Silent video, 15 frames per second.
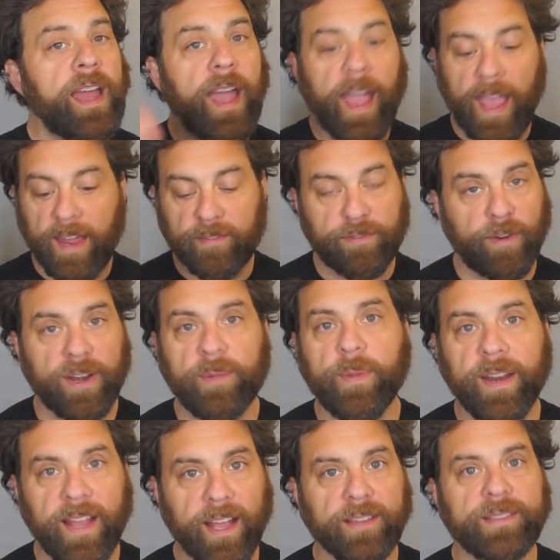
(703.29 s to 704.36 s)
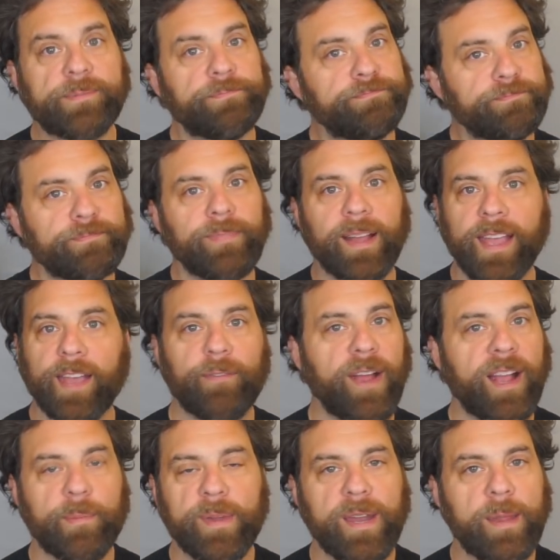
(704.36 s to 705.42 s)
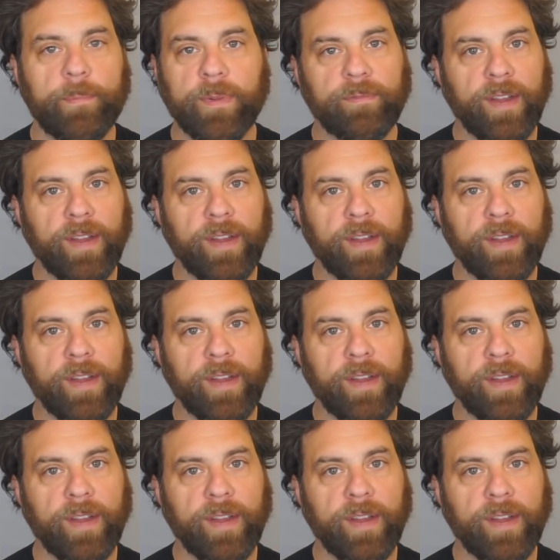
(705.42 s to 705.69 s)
And for anybody else, I can't recommend him.